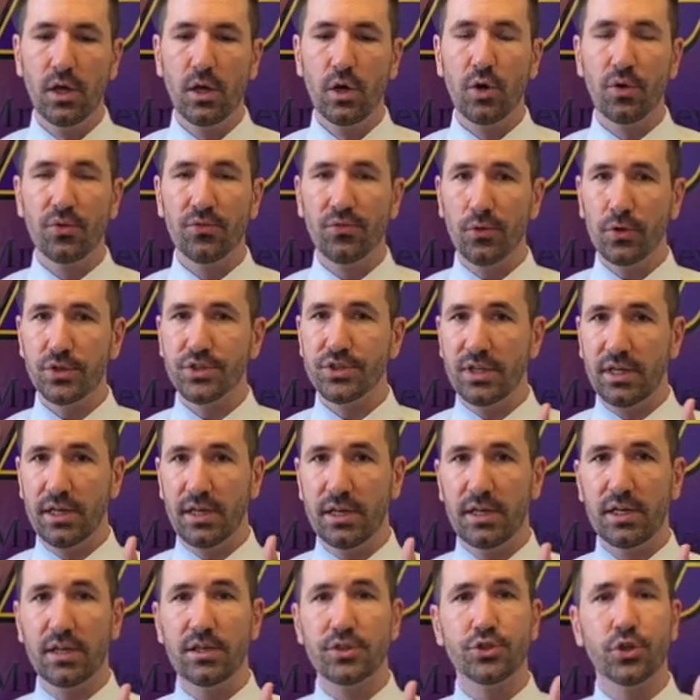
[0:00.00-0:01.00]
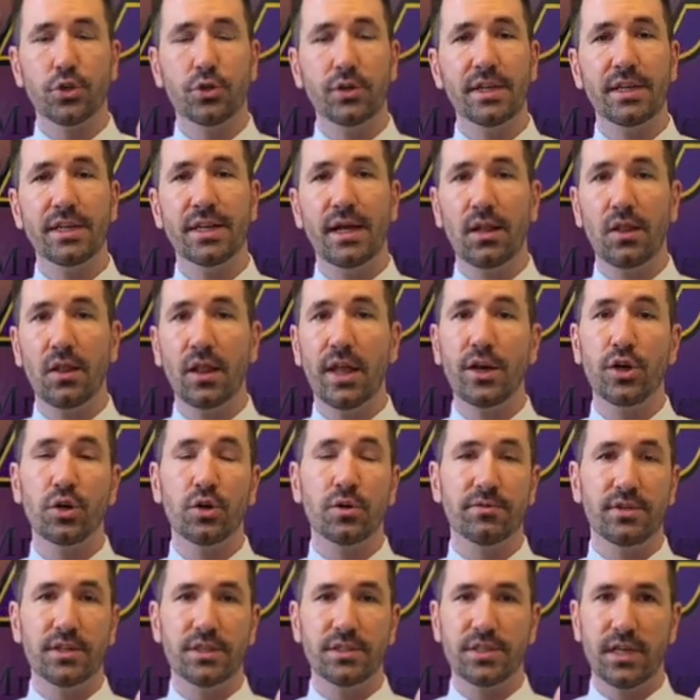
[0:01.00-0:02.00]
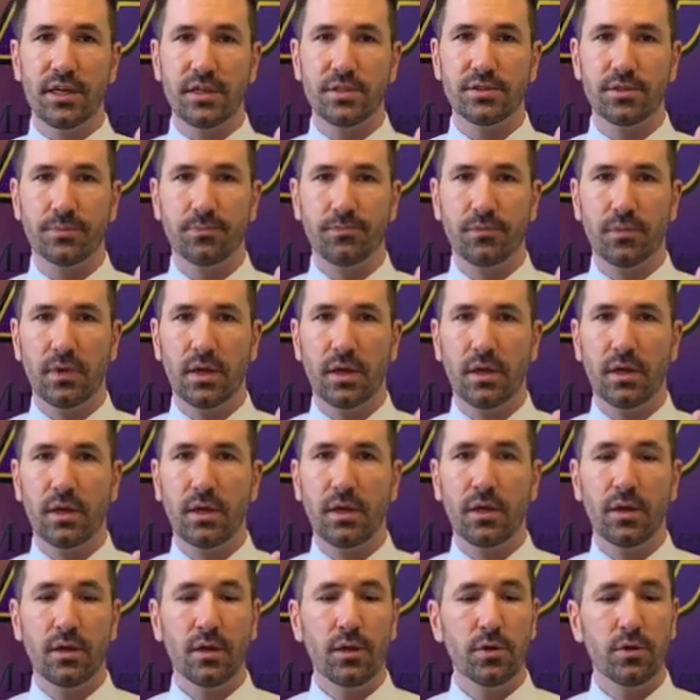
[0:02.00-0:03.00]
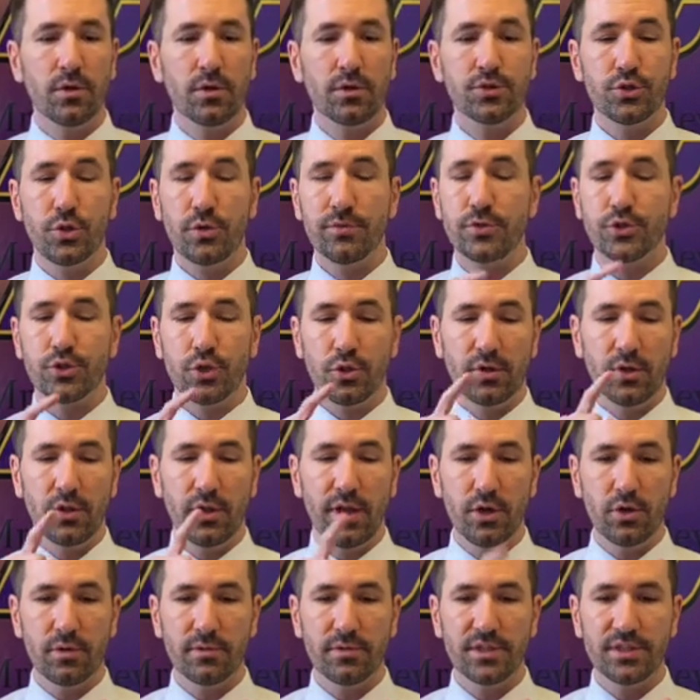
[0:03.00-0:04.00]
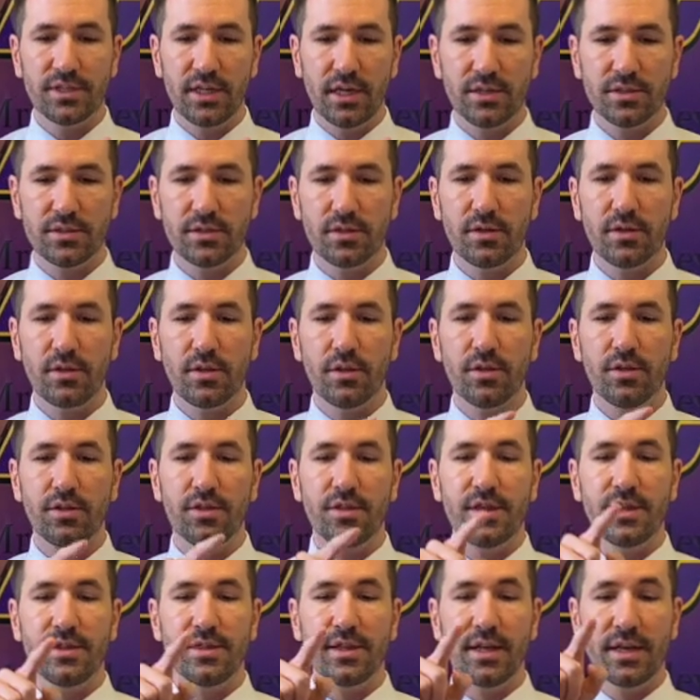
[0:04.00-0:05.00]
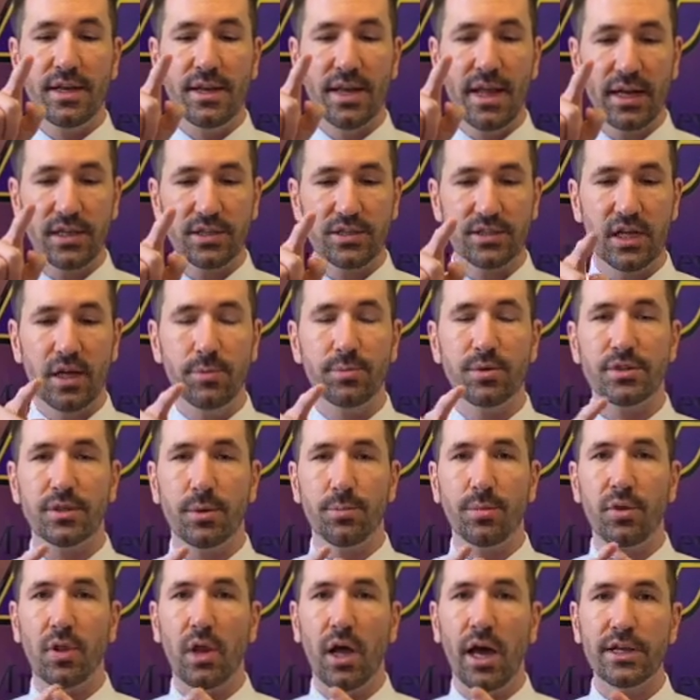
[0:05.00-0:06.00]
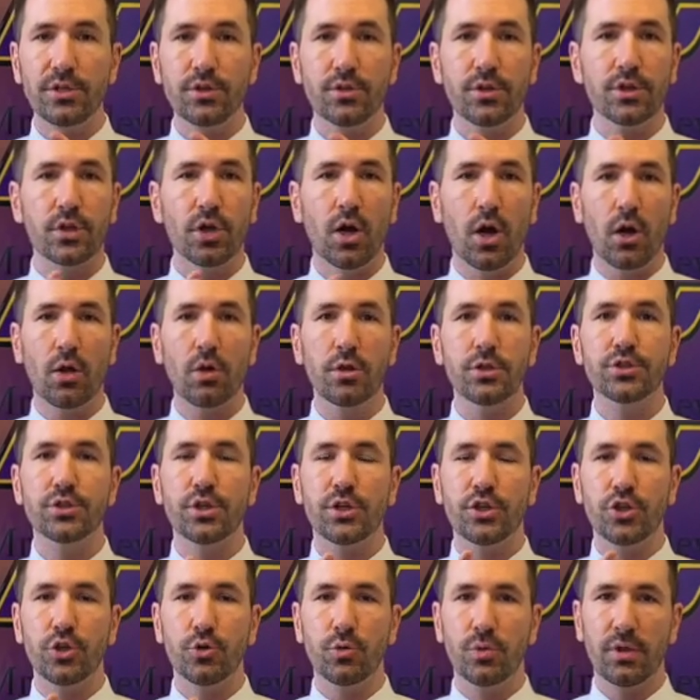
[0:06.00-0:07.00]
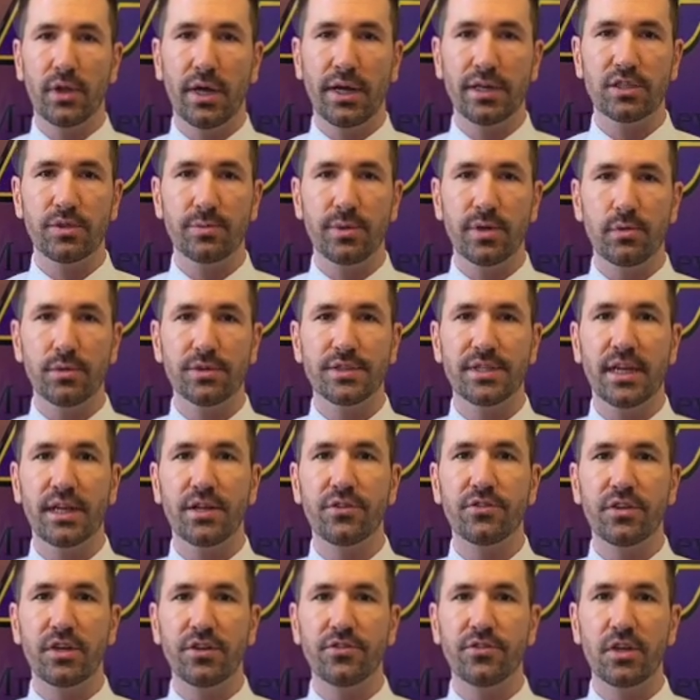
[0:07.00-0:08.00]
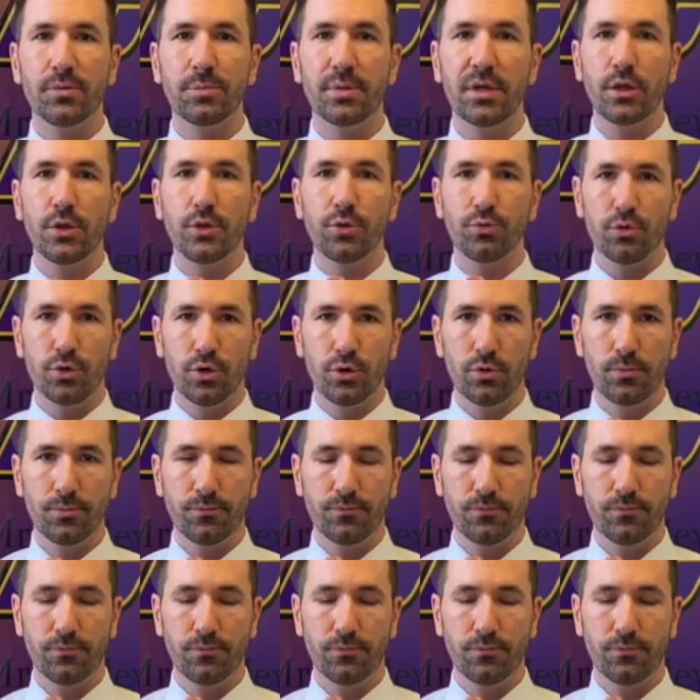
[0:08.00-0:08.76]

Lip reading: First thing is turn in a letter of intent. So if you turn in a letter of intent, then the next step is apply to the college that you would like to be able to take CCP through.